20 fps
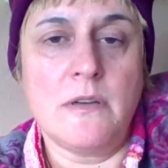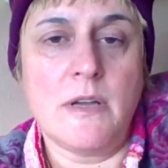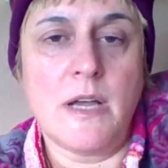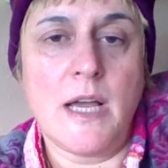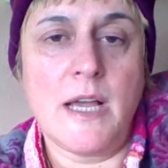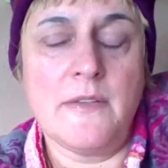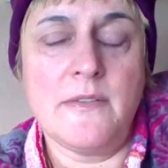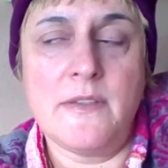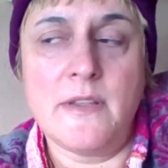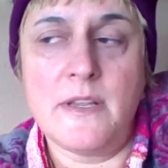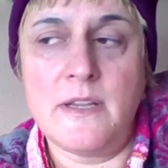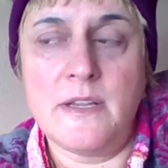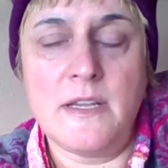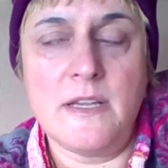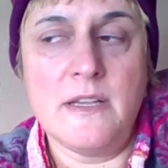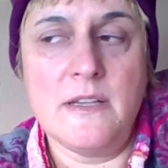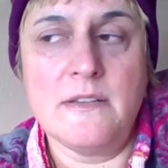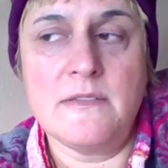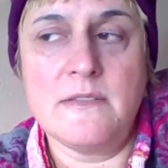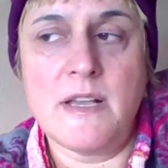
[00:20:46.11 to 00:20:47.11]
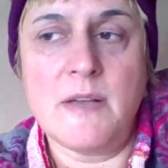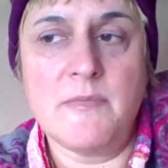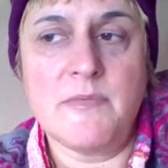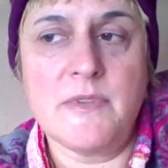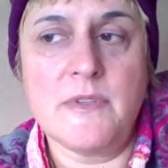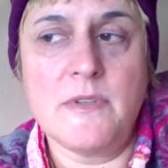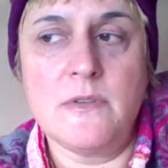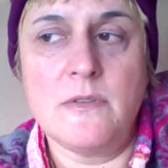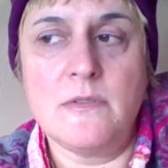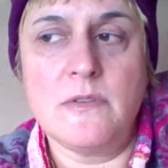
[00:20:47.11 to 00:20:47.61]
I think he is
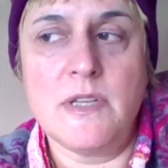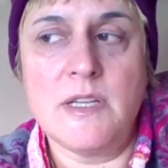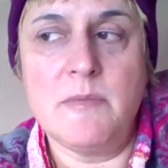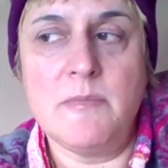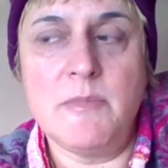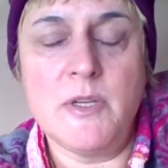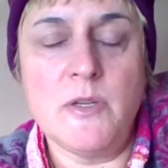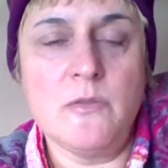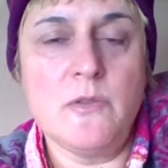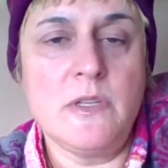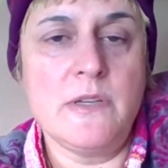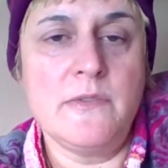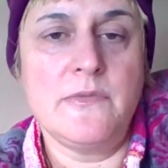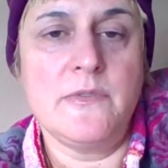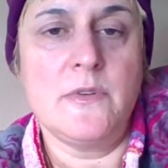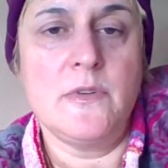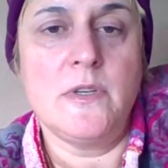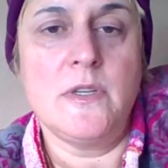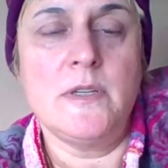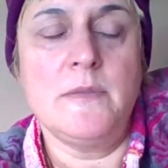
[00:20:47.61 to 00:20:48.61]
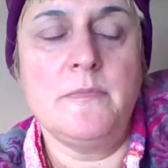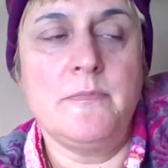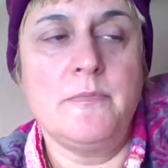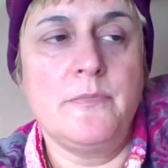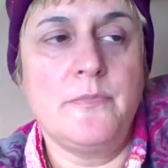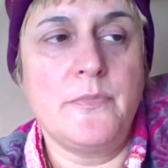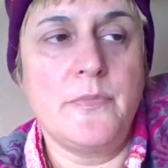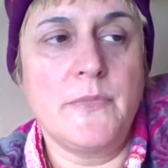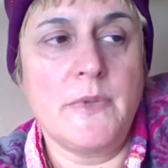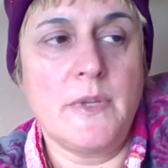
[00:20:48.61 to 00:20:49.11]
absolutely beautiful.
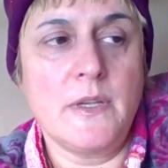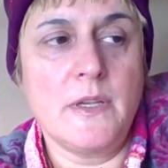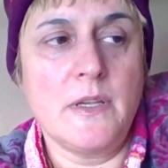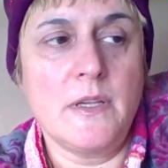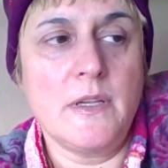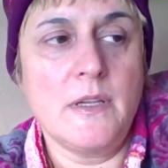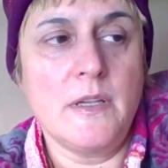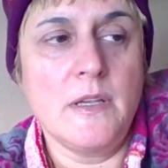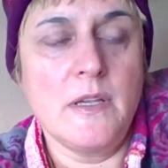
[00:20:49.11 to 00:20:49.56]
Okay.